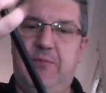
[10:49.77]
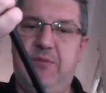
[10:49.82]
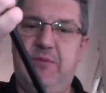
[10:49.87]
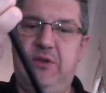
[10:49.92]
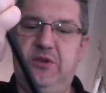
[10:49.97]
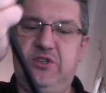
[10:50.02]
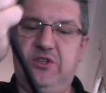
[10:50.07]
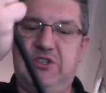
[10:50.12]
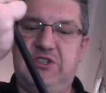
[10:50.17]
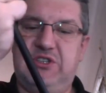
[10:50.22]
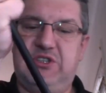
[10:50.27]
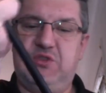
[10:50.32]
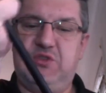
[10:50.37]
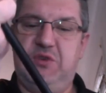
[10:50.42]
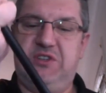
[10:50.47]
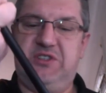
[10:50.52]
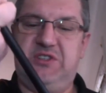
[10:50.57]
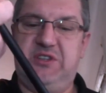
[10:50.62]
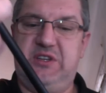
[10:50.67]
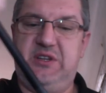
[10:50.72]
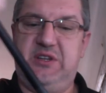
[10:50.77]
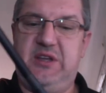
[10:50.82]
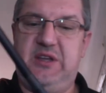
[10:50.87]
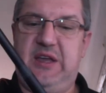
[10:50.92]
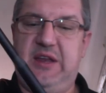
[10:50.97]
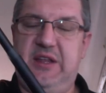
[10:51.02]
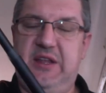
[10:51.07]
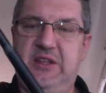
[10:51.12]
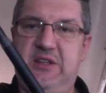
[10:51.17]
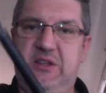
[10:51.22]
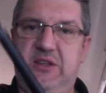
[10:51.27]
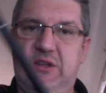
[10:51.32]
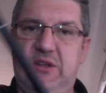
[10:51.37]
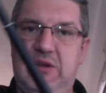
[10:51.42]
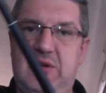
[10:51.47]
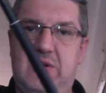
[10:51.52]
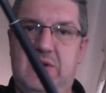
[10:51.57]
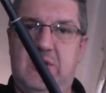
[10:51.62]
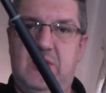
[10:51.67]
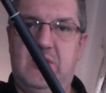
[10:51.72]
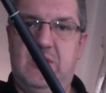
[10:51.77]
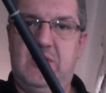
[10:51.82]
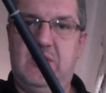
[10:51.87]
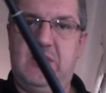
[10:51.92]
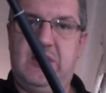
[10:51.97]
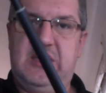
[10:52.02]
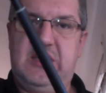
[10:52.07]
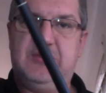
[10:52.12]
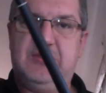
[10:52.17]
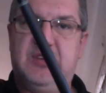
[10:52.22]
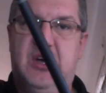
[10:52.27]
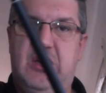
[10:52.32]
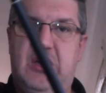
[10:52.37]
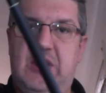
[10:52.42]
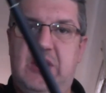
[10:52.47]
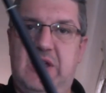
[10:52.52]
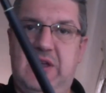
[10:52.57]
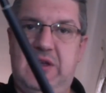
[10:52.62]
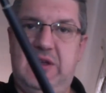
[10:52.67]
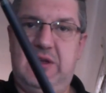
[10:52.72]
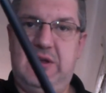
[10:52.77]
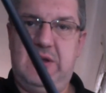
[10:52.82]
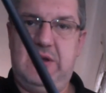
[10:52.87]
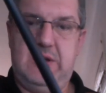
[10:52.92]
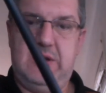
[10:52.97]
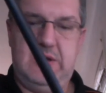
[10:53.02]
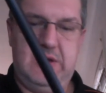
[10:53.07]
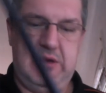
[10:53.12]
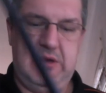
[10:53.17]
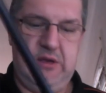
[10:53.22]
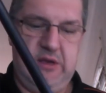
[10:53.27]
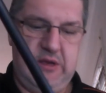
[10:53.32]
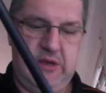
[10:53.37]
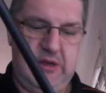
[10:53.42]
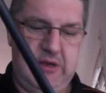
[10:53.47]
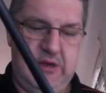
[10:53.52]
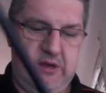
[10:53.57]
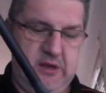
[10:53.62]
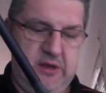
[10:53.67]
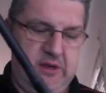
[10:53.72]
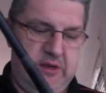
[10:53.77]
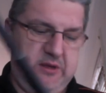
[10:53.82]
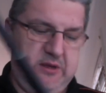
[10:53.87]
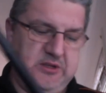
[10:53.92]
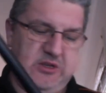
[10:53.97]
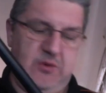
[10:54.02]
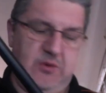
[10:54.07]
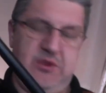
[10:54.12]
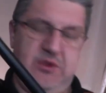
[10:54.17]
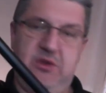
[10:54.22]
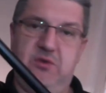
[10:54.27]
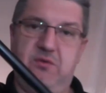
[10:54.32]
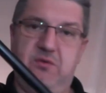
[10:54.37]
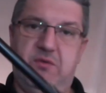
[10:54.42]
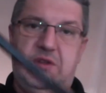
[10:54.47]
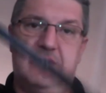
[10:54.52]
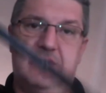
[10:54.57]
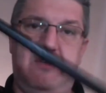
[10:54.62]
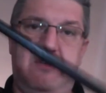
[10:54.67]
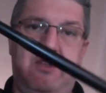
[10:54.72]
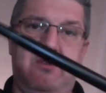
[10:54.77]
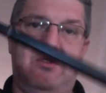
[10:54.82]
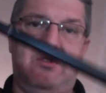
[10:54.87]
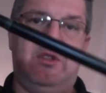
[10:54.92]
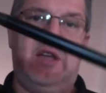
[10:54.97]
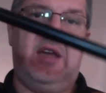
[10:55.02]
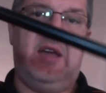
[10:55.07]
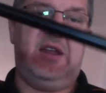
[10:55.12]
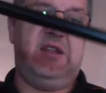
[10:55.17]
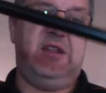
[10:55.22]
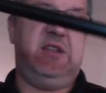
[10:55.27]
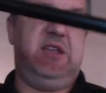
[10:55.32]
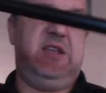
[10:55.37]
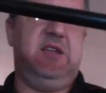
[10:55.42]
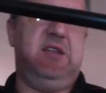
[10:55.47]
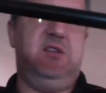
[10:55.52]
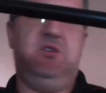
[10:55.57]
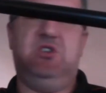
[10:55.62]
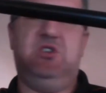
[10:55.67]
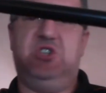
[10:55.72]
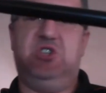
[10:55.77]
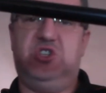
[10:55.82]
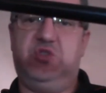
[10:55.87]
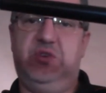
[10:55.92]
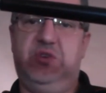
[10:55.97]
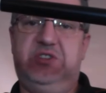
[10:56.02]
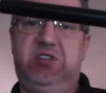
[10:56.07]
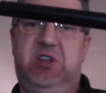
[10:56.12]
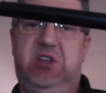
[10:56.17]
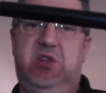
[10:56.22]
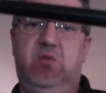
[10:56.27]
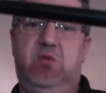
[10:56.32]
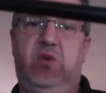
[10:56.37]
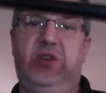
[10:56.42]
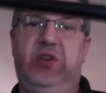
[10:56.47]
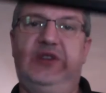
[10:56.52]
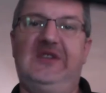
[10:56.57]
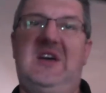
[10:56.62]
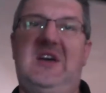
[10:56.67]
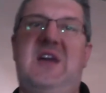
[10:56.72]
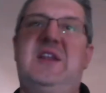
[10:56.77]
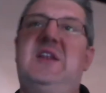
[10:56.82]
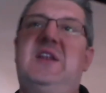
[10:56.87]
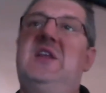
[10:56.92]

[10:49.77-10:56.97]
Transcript: you just twist it and it keeps going. So when you're done at the end, you just twist it in one side and it